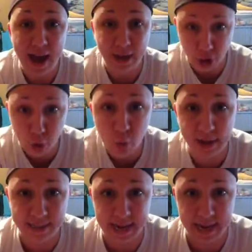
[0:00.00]
and you
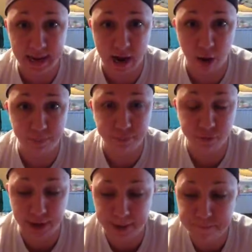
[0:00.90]
want to take it out,
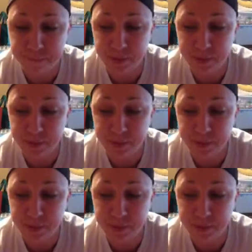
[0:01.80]
right?